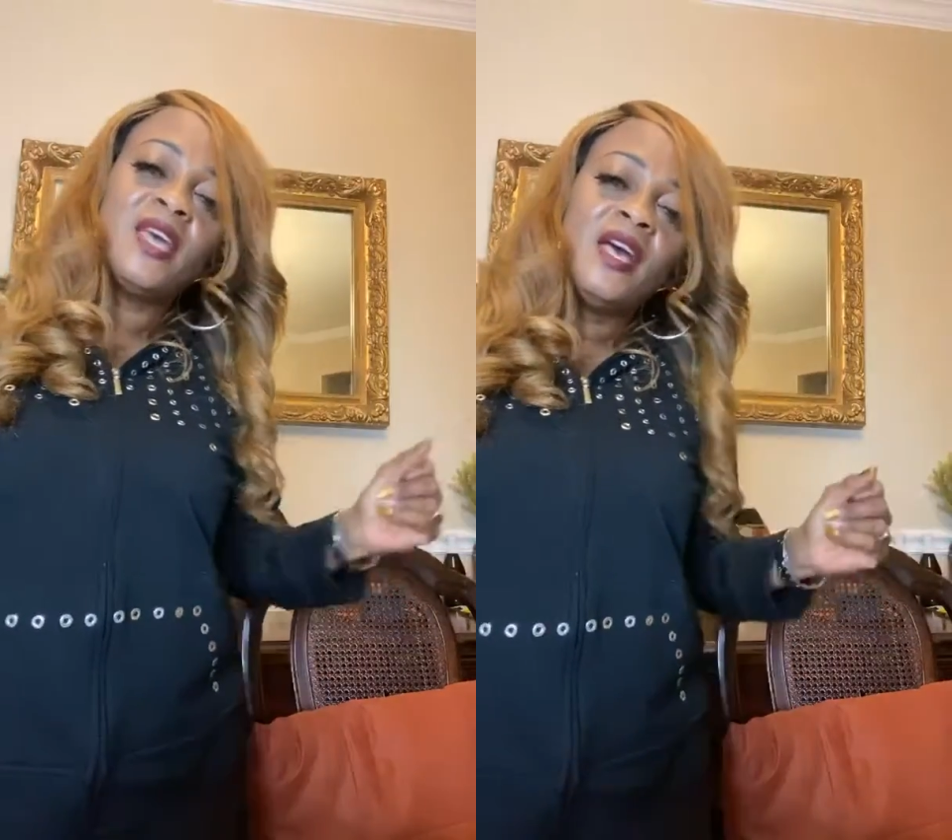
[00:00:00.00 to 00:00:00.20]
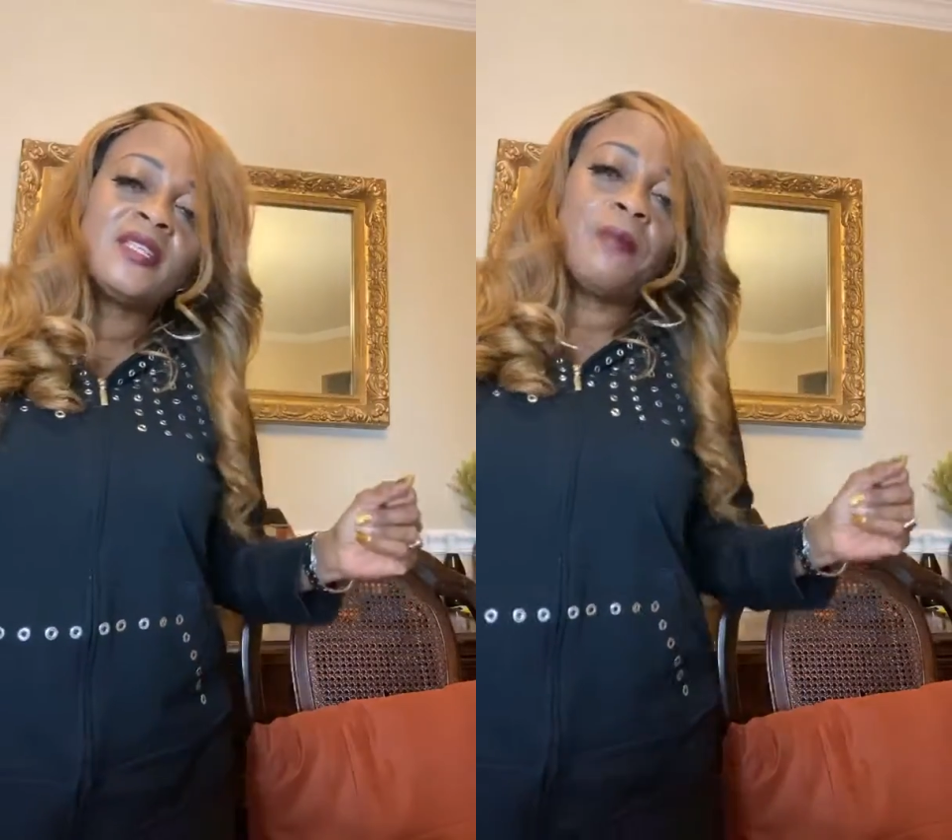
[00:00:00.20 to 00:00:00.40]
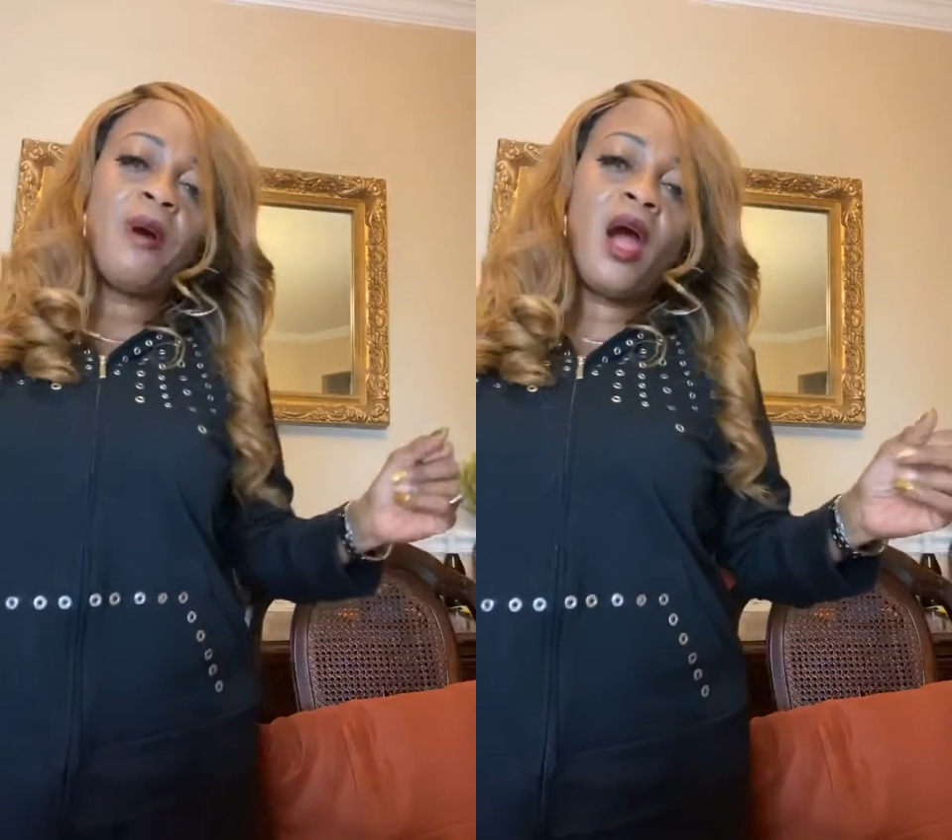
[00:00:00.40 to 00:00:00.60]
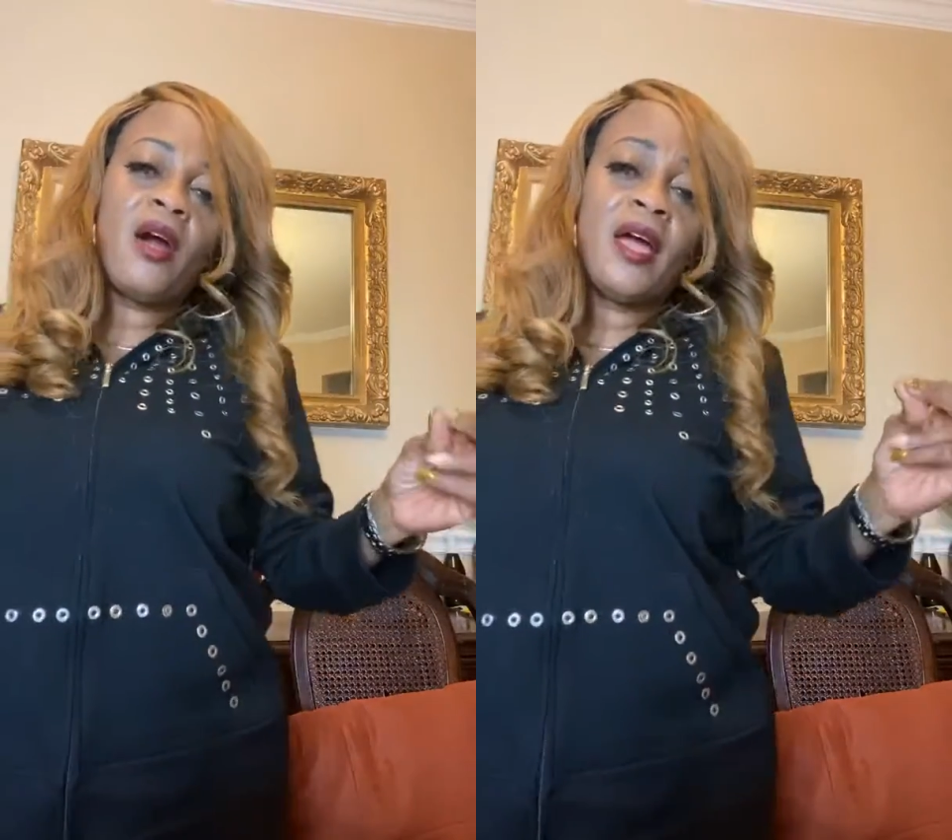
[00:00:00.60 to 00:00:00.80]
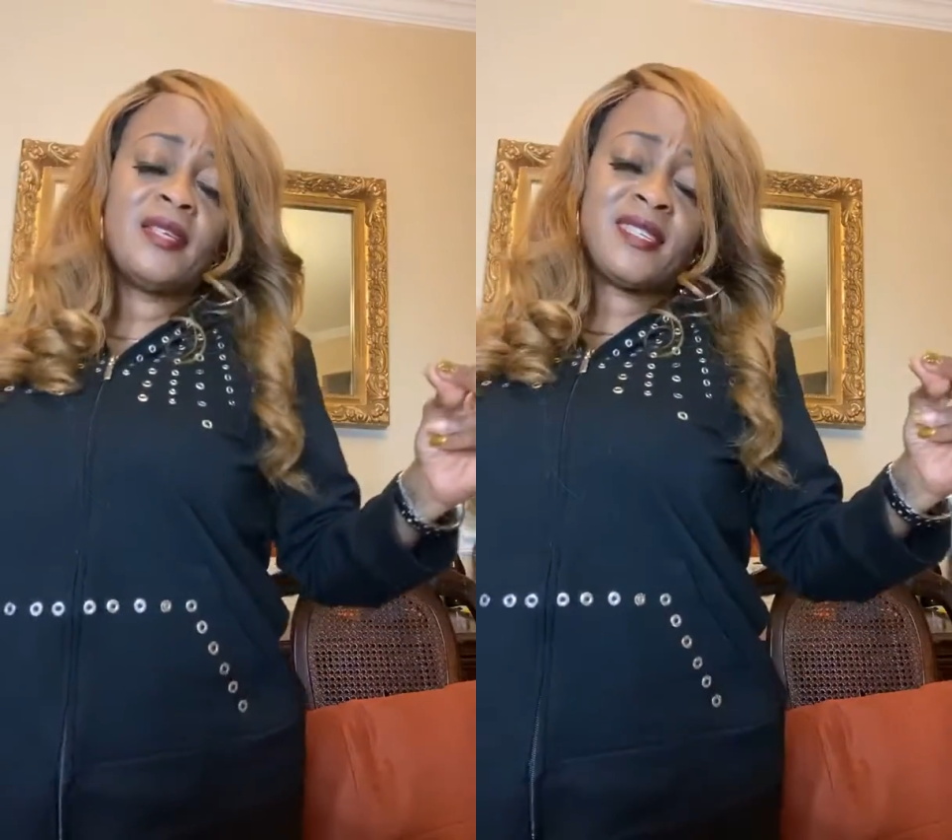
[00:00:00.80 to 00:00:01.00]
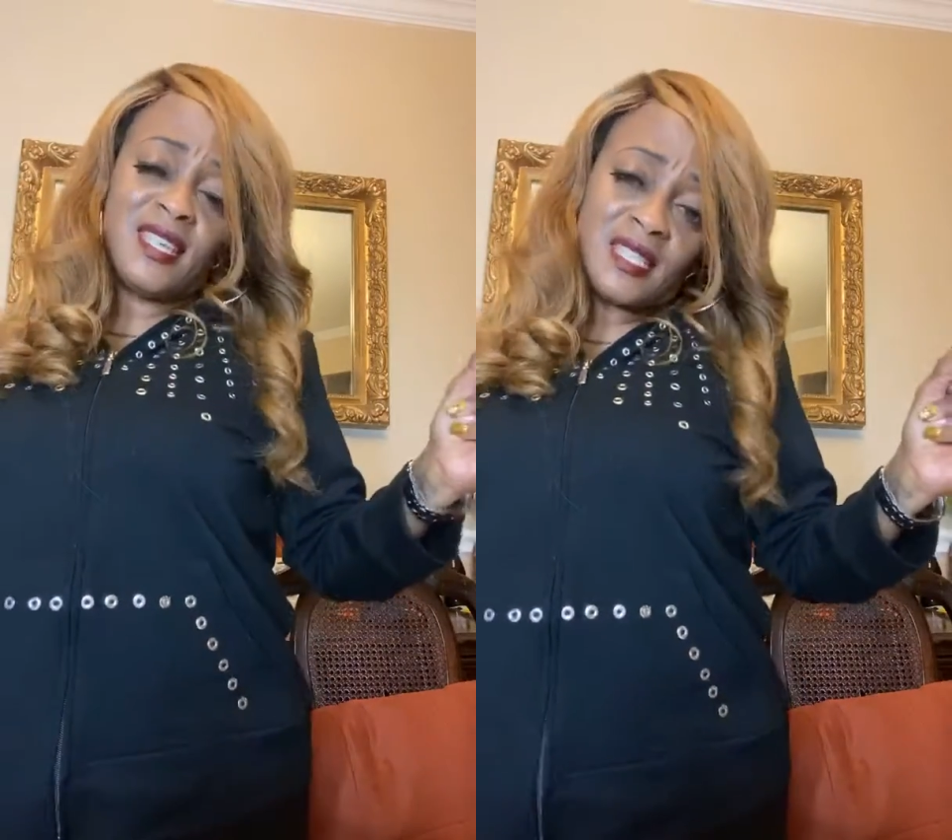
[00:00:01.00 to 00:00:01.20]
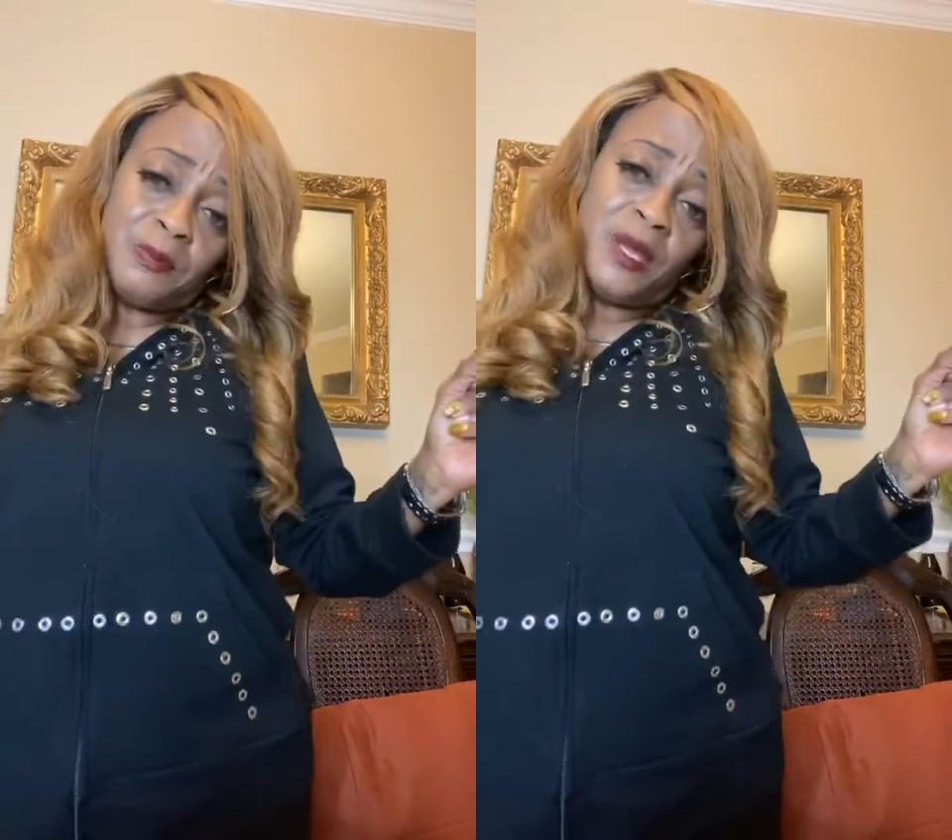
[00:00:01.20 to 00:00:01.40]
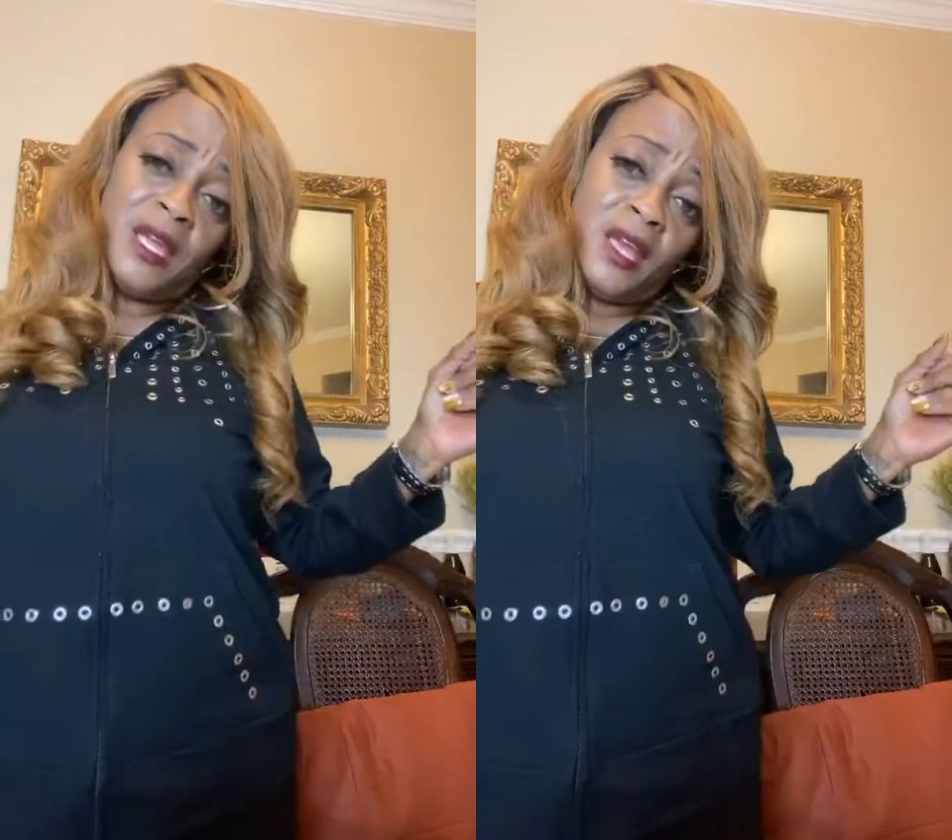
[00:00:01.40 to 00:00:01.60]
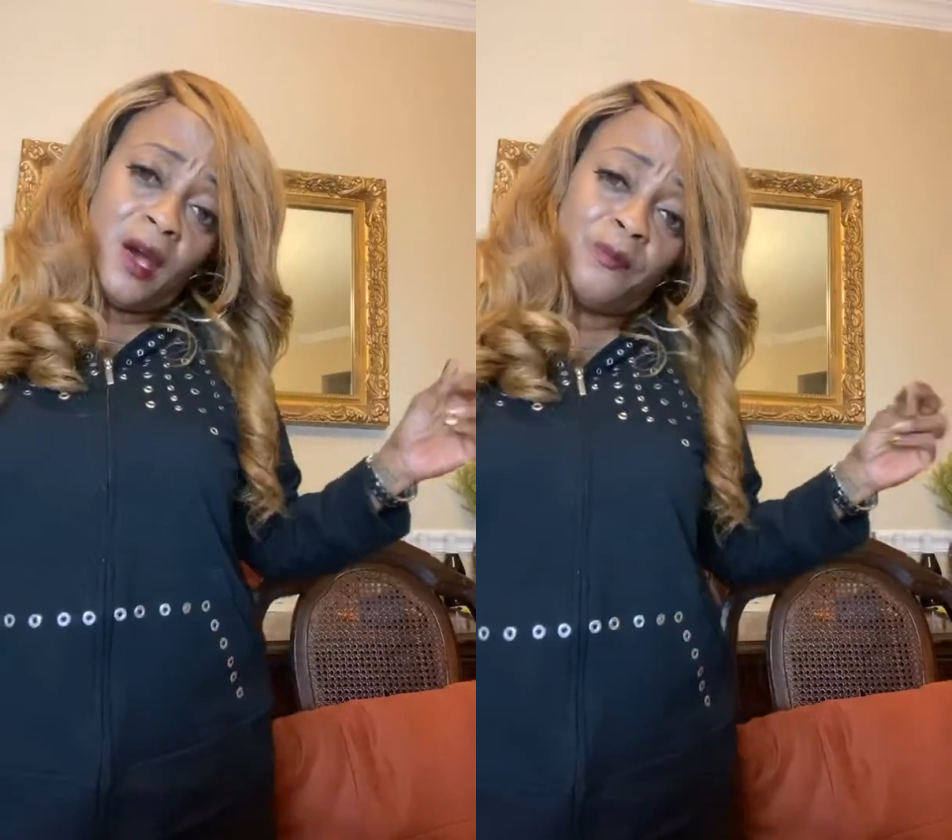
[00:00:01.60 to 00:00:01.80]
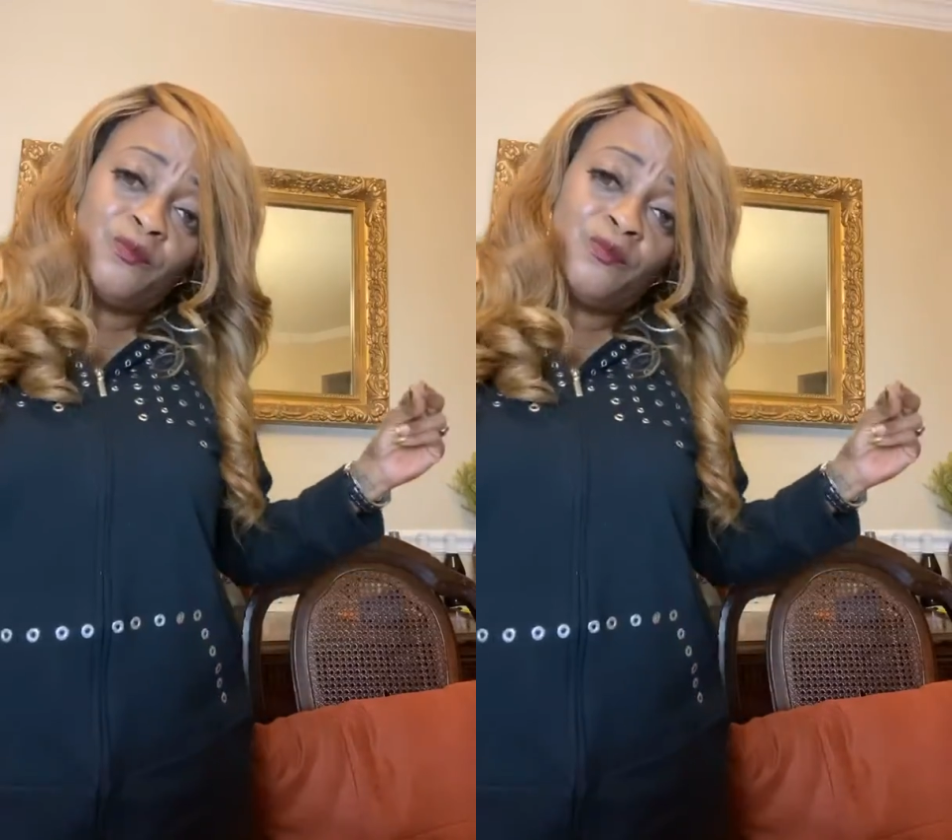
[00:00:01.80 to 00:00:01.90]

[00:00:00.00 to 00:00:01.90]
tomorrow at 6 p.m.